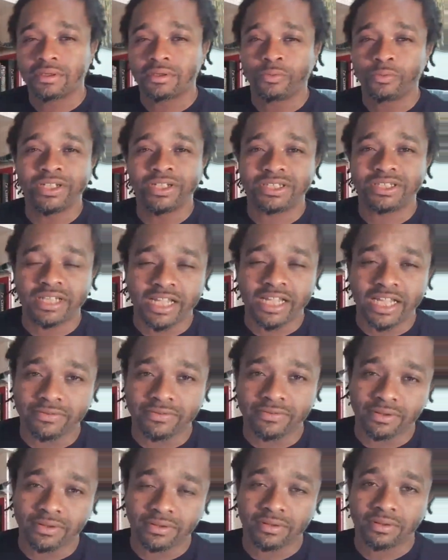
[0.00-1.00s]
Which
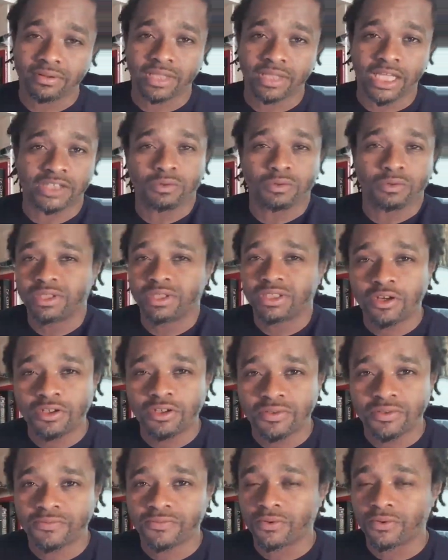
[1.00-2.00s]
David? That's what we're
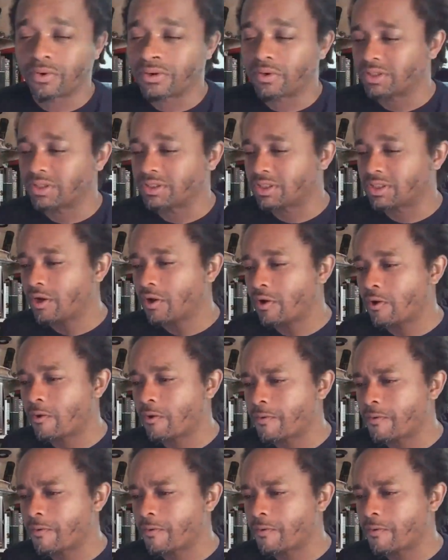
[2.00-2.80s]
searching for. Let's go.